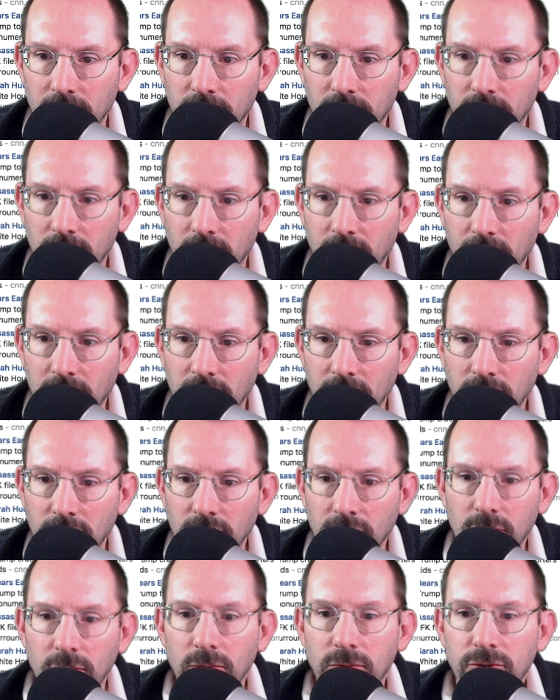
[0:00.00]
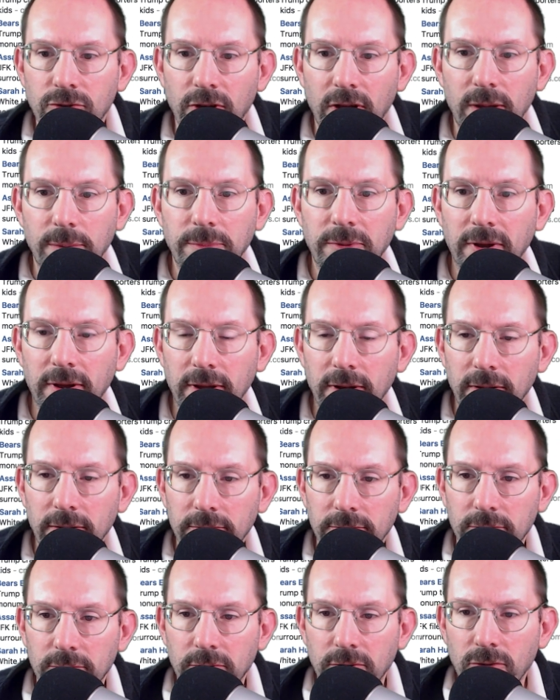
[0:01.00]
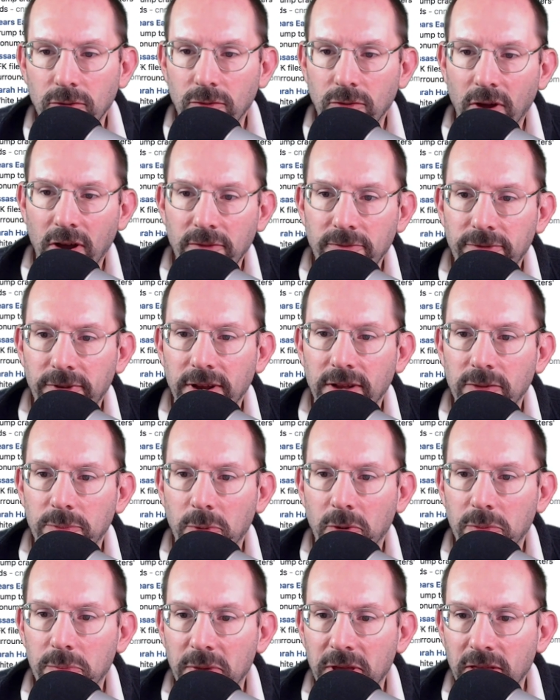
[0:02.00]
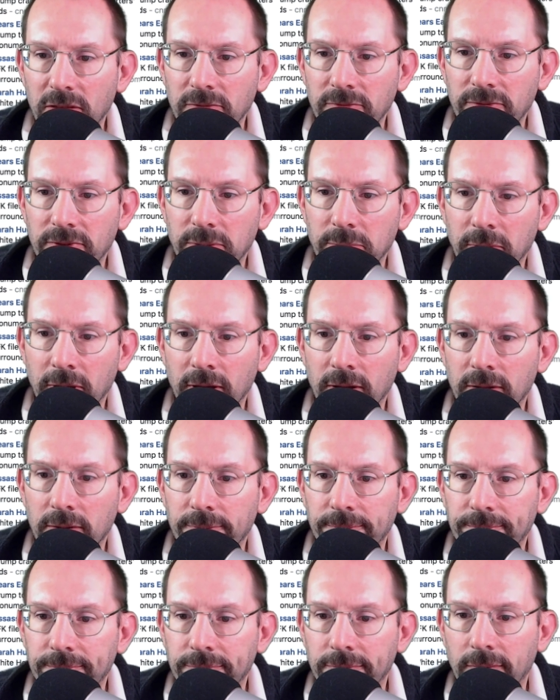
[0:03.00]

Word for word: We're not going to do job title. So we're going to do not friends, both male and female.